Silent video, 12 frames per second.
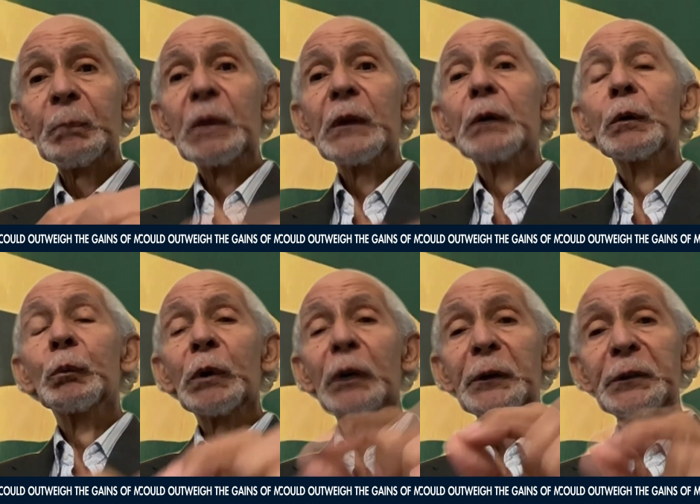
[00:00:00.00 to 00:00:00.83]
we are
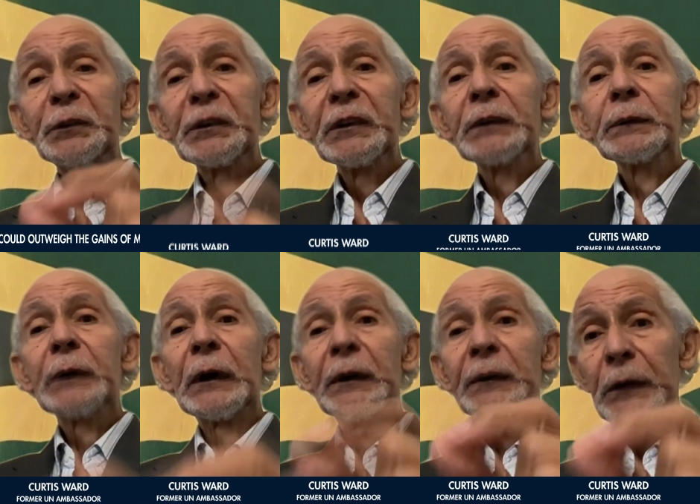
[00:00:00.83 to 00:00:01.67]
seeing an
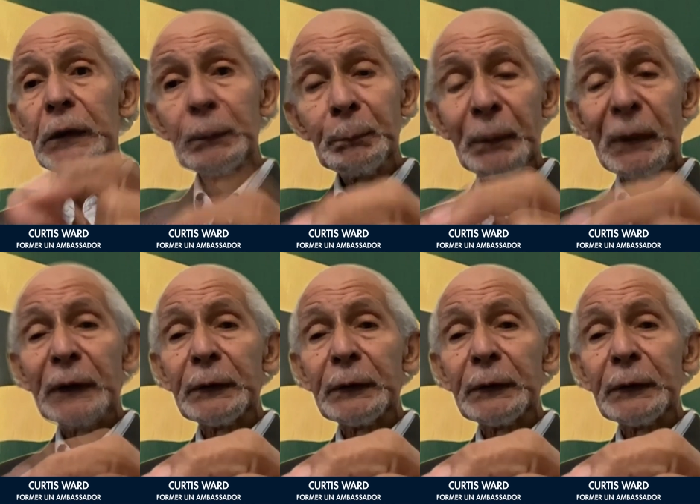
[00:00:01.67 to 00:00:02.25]
impact